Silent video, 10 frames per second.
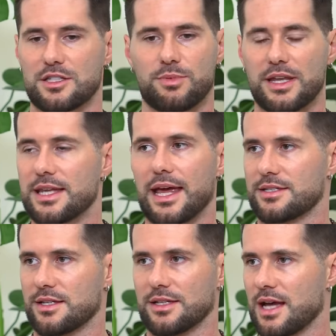I'd spend
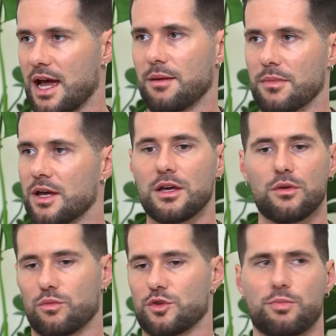days at a time
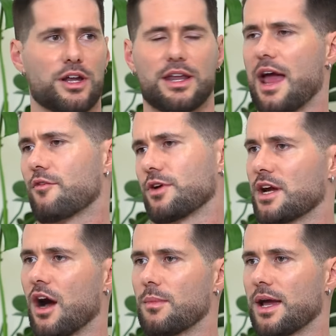responding to every
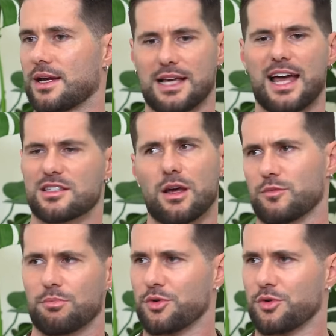comment because I had something to